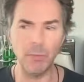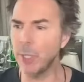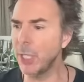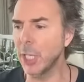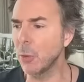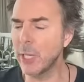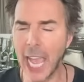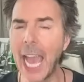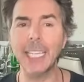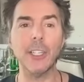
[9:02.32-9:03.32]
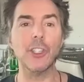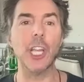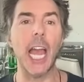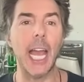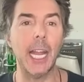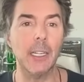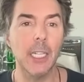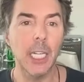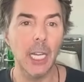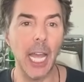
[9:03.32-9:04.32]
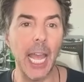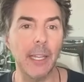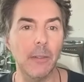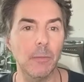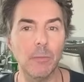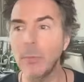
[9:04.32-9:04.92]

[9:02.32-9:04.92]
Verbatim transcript: you know caddyshack and